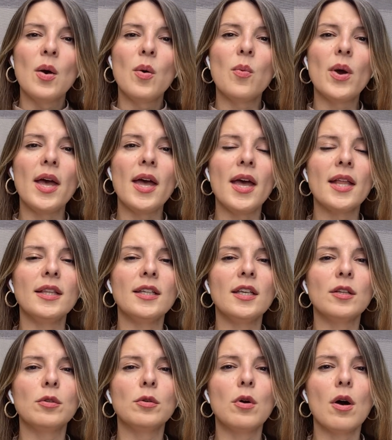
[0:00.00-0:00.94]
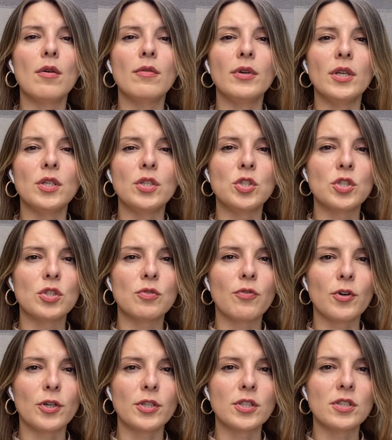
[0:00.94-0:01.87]
when Yanukovych
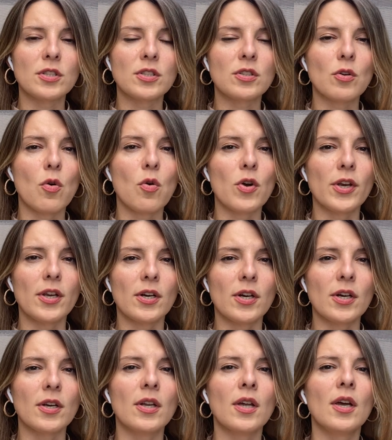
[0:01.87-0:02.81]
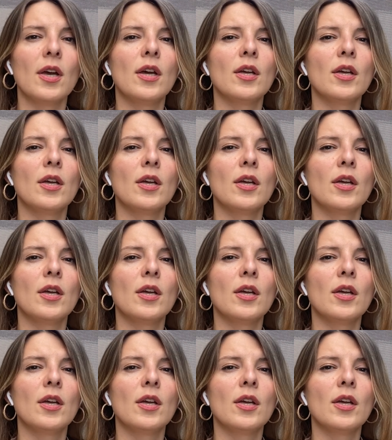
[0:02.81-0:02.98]
first ordered